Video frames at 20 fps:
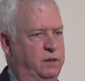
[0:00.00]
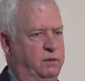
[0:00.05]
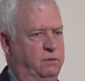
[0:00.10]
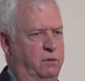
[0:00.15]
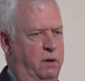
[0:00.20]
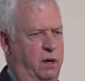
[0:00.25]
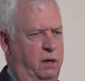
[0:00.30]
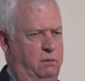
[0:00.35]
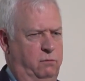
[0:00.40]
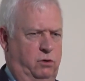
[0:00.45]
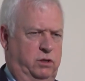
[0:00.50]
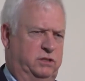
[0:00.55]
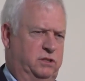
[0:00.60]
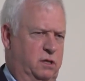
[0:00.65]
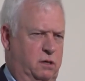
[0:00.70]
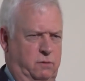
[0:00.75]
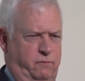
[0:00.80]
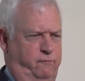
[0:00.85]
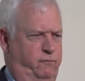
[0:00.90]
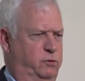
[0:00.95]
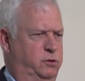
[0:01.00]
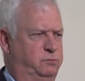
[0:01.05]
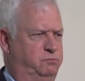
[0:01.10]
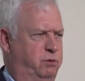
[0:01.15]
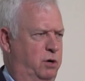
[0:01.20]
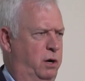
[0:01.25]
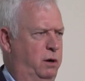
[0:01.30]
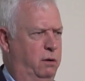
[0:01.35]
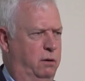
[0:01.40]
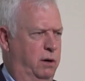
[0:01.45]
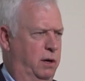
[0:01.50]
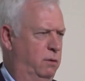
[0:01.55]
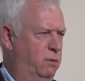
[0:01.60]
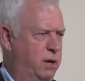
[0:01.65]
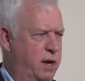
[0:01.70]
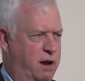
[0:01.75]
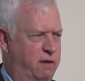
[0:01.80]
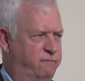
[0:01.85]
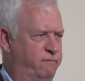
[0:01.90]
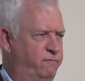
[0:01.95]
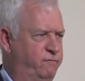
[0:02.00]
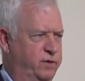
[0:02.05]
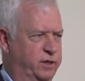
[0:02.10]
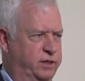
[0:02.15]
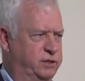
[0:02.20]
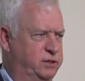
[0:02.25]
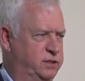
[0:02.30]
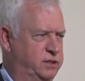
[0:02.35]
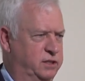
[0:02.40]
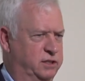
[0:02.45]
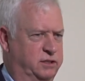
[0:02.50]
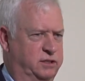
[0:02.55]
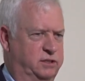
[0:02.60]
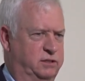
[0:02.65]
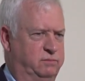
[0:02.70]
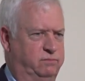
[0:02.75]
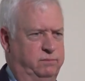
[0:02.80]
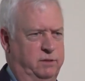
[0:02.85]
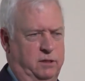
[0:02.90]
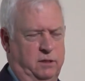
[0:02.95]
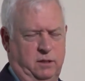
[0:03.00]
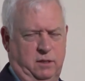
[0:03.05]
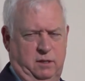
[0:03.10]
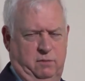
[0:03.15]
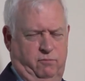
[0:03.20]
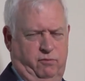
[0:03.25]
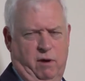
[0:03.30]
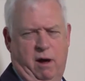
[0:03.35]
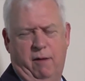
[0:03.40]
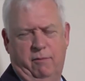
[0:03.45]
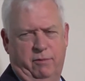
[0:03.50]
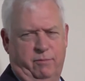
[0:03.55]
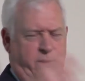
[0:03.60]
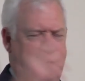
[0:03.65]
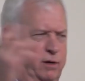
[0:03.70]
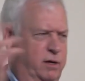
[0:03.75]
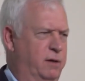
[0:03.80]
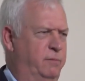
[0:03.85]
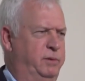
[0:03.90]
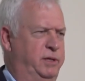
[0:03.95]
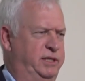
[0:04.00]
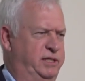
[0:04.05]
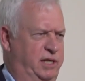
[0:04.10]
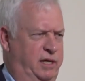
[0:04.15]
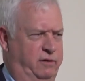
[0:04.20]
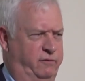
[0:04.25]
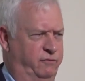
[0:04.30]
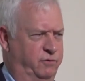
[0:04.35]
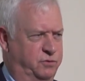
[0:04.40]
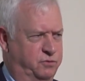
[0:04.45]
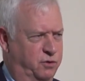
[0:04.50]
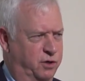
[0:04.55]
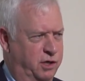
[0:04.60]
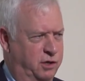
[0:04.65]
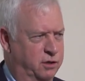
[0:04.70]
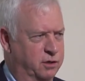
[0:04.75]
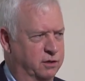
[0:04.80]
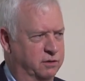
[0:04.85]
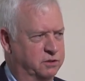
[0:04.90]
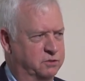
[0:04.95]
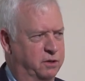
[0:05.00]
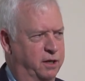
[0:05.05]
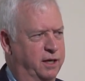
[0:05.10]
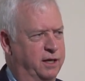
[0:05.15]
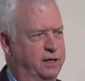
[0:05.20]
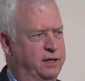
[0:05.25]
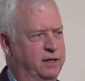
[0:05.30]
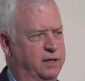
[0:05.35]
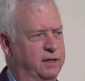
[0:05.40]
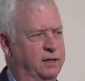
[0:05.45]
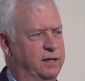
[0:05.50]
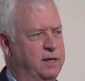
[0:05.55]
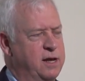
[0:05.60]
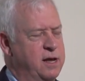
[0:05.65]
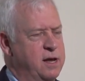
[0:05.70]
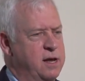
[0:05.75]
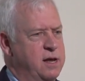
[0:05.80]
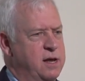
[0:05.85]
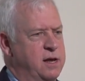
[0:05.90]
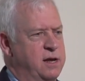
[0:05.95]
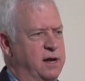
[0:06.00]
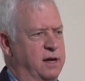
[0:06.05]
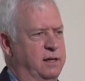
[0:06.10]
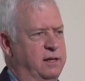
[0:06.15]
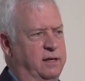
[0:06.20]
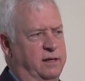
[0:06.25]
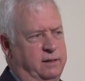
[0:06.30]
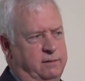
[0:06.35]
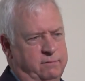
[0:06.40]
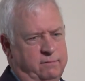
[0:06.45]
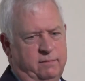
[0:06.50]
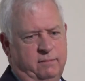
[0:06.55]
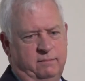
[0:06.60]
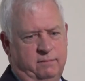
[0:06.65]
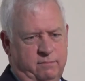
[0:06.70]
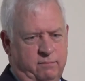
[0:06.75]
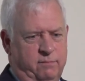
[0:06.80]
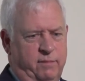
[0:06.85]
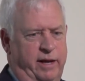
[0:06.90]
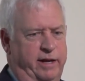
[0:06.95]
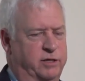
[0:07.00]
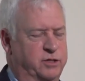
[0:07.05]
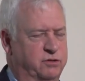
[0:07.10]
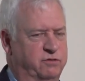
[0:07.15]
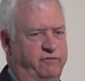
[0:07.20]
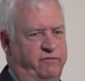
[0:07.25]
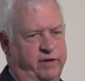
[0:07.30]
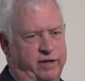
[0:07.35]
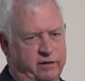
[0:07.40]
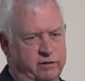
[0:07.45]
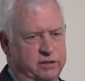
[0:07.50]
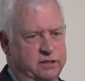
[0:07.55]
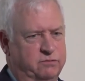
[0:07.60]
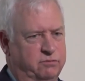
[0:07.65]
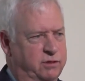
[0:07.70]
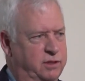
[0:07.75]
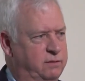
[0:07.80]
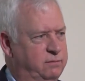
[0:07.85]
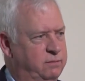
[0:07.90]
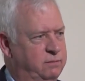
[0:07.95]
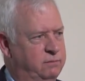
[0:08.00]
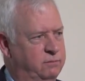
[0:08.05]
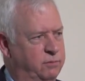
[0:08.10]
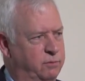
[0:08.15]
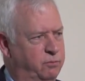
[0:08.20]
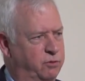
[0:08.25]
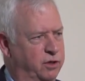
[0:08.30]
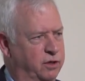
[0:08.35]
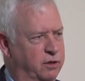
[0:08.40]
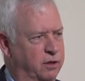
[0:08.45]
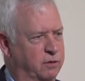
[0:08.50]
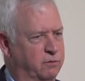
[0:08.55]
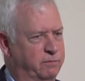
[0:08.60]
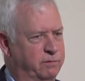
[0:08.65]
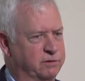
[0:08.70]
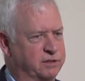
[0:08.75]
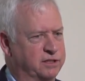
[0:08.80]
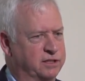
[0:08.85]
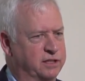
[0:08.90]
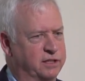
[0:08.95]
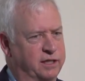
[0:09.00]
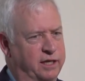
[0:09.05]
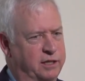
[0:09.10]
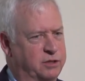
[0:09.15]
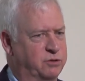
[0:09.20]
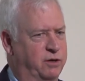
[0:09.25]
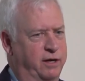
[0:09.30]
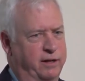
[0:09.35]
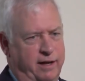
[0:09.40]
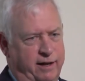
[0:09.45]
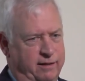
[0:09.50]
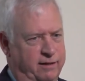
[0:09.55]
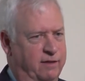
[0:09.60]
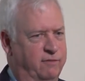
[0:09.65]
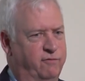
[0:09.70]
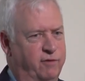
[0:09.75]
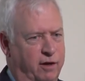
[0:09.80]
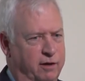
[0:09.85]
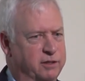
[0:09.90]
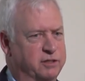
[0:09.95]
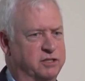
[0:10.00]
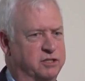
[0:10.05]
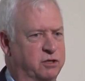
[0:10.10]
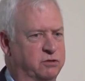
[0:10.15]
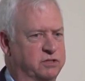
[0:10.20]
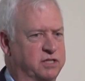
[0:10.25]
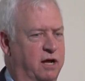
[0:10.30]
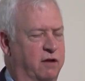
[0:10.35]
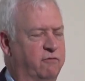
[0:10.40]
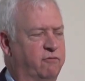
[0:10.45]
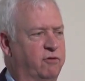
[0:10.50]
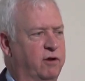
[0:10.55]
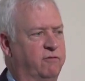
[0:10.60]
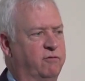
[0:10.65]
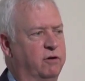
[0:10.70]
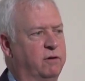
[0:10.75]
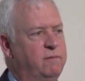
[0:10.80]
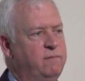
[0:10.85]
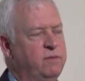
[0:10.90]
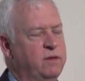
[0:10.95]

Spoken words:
Right? What's our first priority? We got to fix this problem our company's had for 20 years, right? And then manager fails, we put another person in, they try that, they fail, and it just goes on forever.